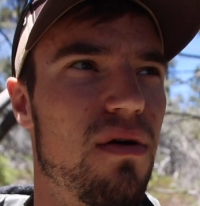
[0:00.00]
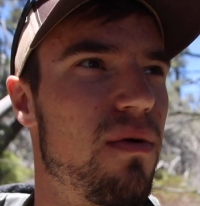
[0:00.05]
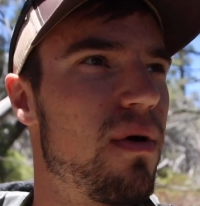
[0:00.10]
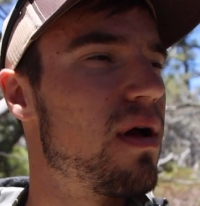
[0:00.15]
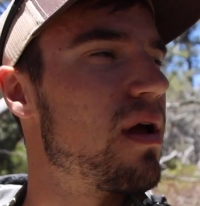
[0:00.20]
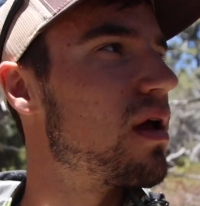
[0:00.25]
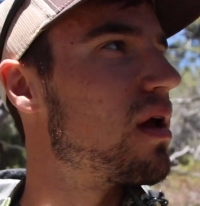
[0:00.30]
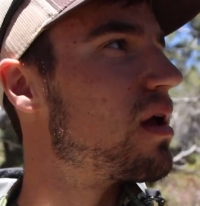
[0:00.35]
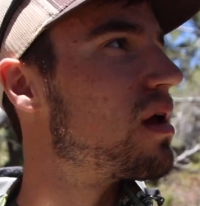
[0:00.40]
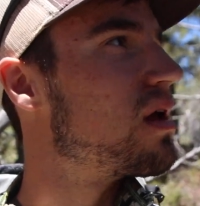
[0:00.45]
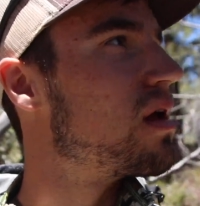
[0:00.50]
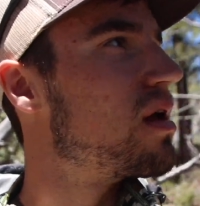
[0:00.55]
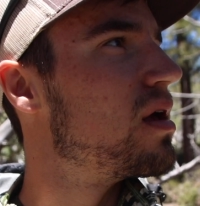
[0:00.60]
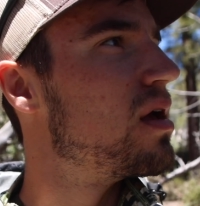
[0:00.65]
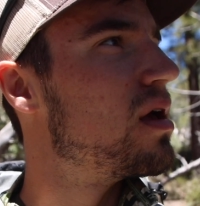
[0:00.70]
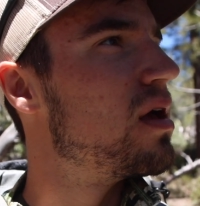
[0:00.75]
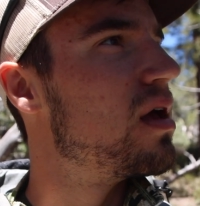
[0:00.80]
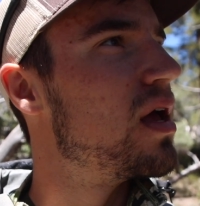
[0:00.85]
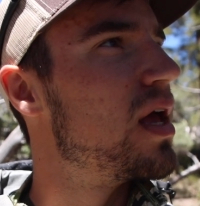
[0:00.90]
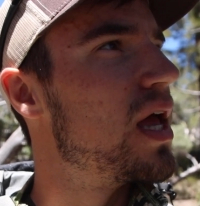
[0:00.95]
away.
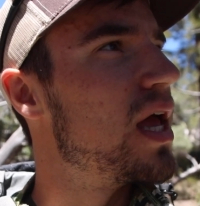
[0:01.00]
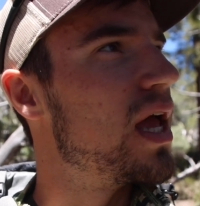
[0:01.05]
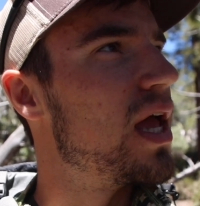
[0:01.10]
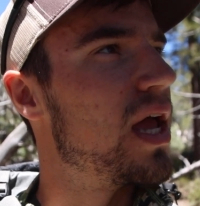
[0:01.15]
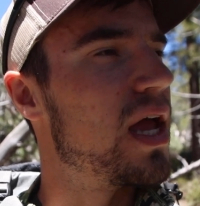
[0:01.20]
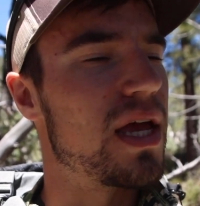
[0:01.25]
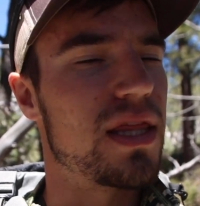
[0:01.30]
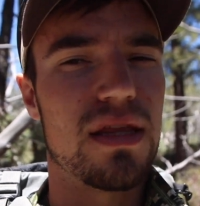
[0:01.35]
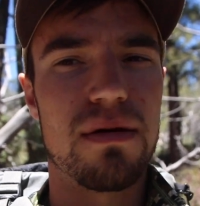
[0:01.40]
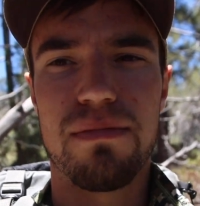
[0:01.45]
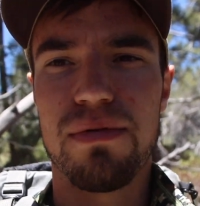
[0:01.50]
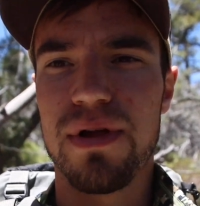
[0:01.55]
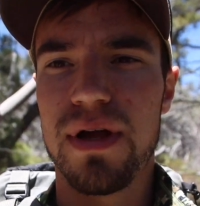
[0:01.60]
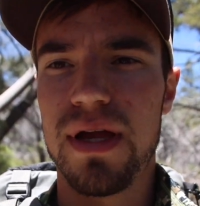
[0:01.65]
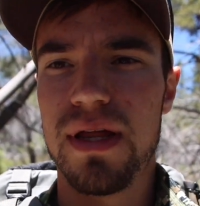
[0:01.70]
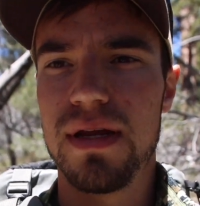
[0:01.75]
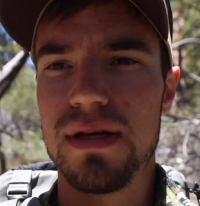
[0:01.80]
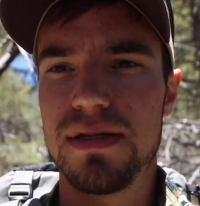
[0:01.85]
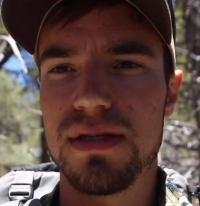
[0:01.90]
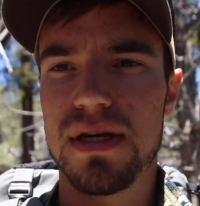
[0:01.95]
And the
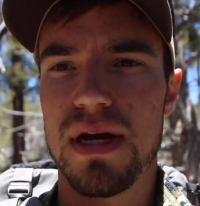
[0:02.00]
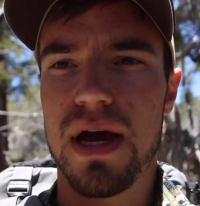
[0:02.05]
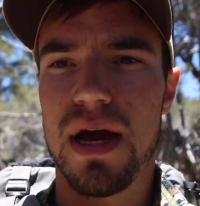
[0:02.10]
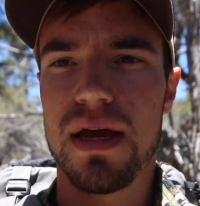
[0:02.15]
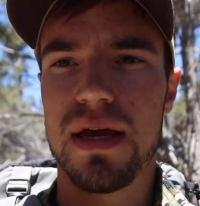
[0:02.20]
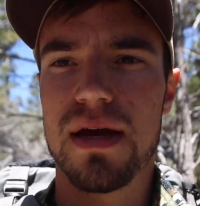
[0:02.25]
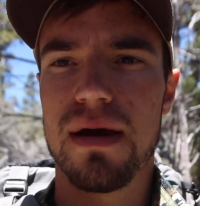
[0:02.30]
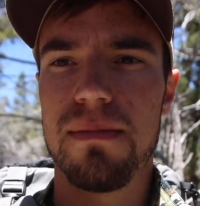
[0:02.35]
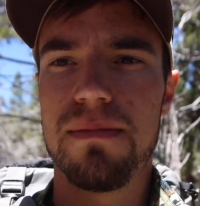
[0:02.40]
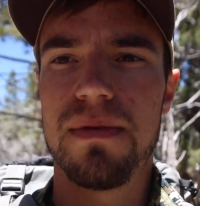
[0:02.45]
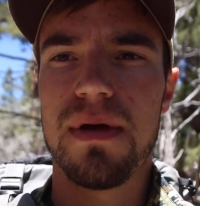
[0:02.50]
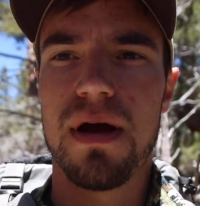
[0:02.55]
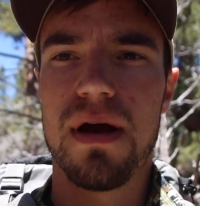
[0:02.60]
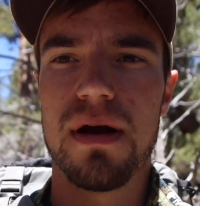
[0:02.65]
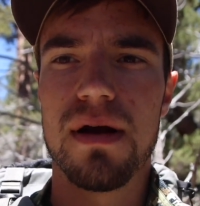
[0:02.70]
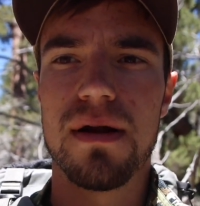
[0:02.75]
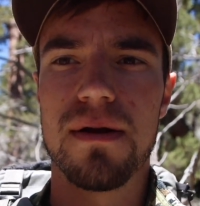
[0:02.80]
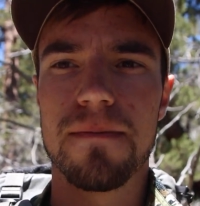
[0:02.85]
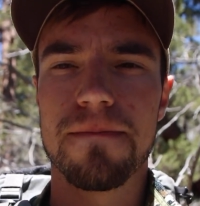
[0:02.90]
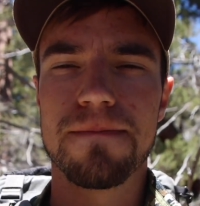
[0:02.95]
plan is to hike up
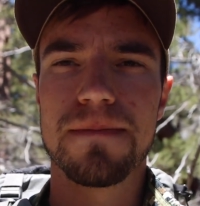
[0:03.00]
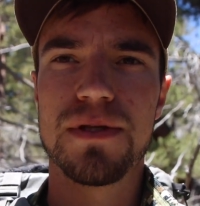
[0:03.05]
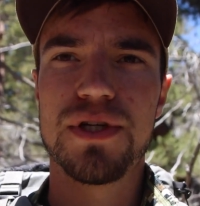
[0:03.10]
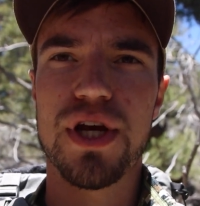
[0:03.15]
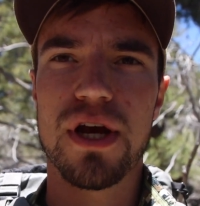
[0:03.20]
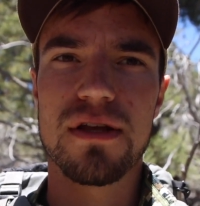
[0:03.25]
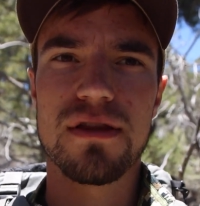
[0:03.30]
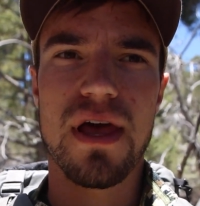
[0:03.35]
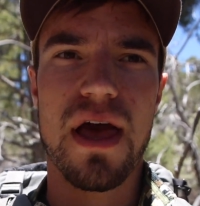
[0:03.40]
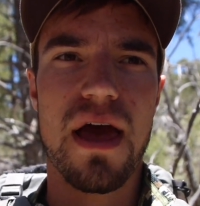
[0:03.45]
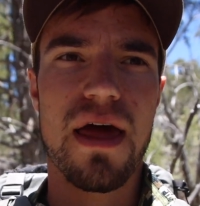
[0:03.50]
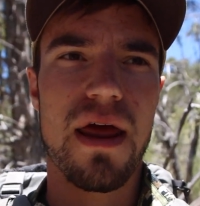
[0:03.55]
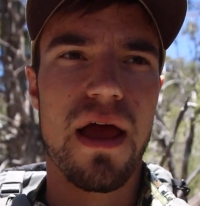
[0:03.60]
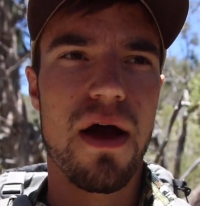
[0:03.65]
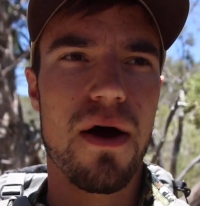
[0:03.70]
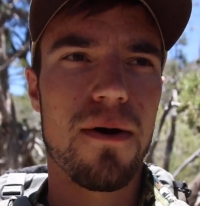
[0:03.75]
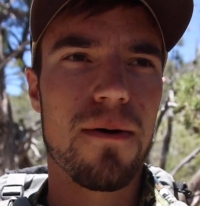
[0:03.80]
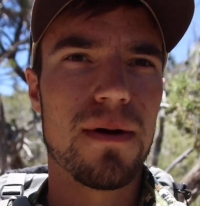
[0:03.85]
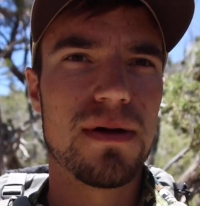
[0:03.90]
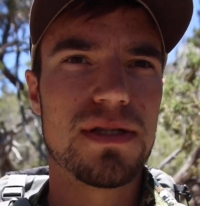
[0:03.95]
there and check that
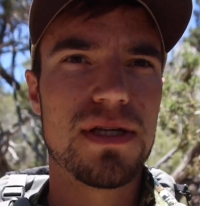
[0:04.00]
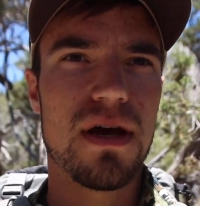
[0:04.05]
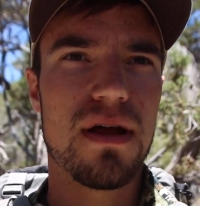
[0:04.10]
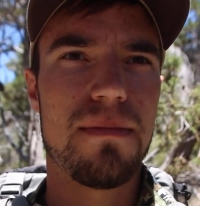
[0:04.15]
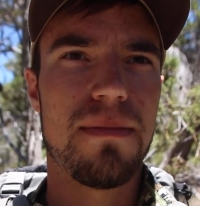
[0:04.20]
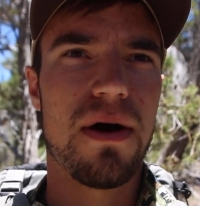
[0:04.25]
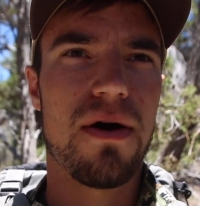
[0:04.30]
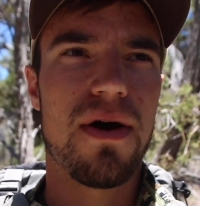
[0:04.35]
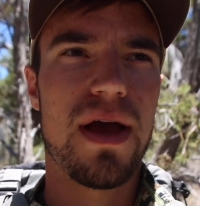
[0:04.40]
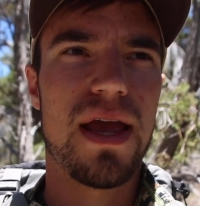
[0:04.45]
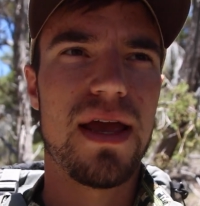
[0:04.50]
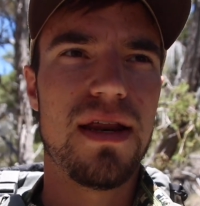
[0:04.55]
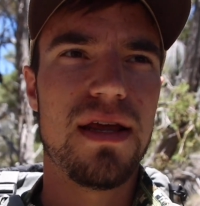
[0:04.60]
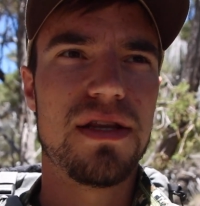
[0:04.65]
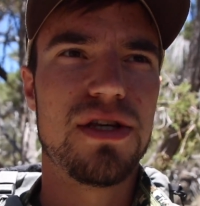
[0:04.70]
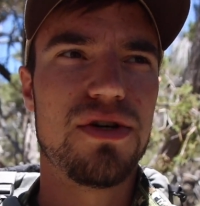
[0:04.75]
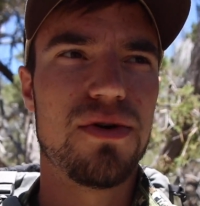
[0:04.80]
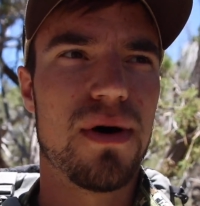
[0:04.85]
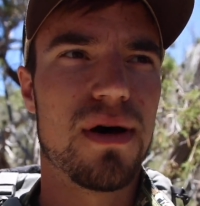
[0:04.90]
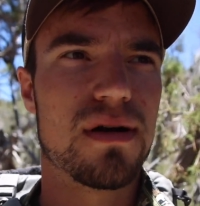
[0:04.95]
out. It's at about
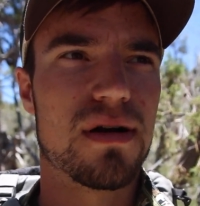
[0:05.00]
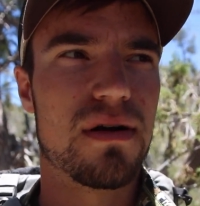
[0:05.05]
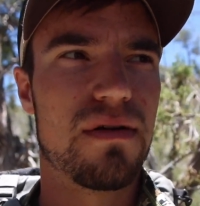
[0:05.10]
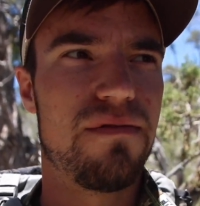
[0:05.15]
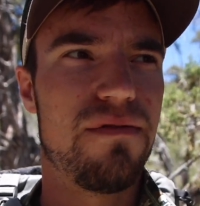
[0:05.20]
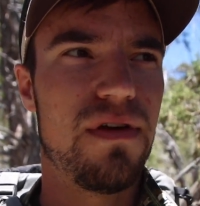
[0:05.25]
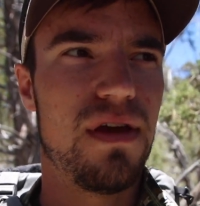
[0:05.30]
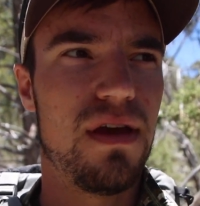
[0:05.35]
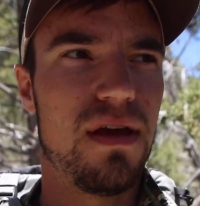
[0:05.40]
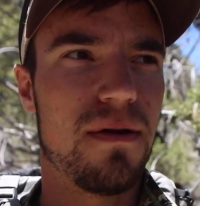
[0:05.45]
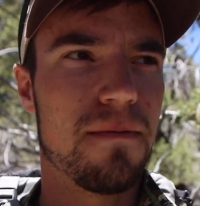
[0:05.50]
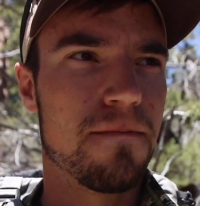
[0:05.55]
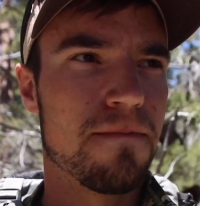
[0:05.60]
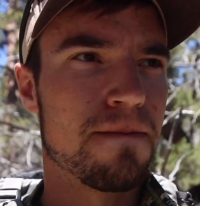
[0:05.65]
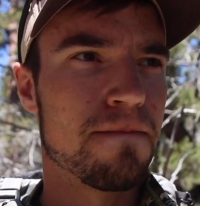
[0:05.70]
8,200 feet,